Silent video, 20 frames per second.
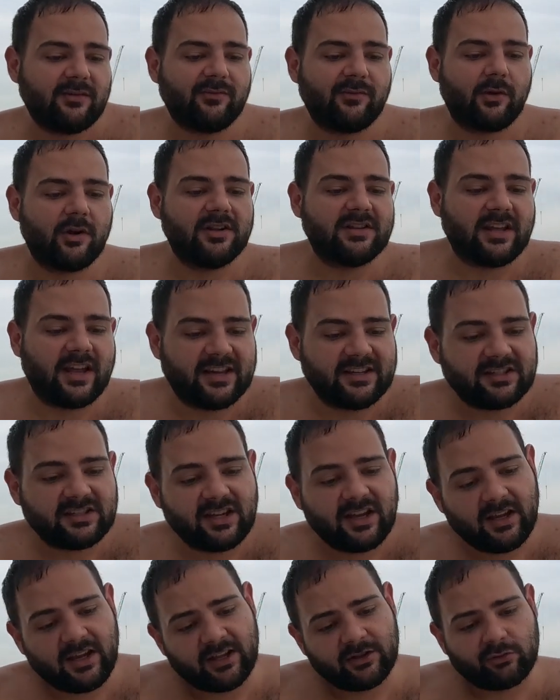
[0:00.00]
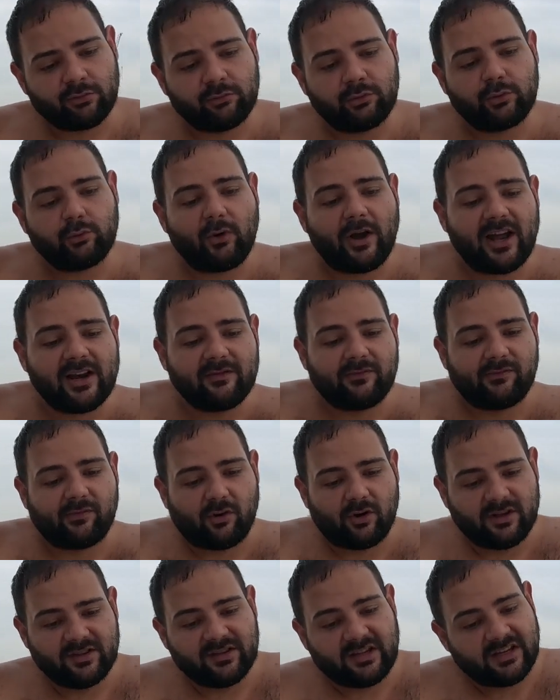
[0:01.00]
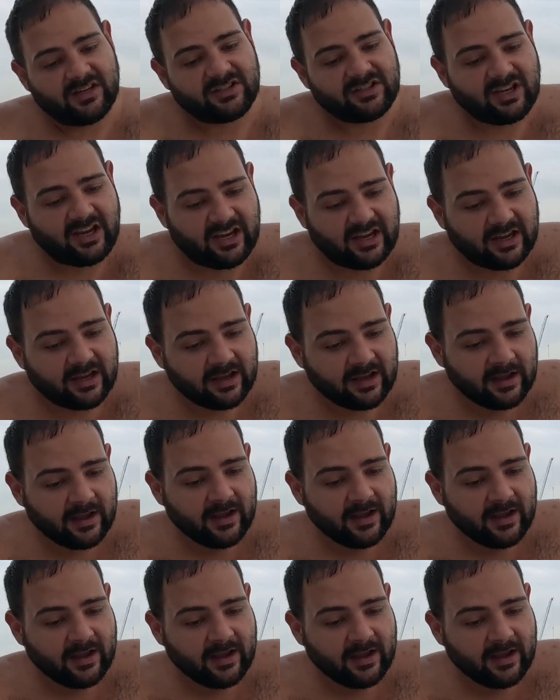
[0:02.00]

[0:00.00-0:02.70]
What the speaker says: volt AC into 12 volt DC.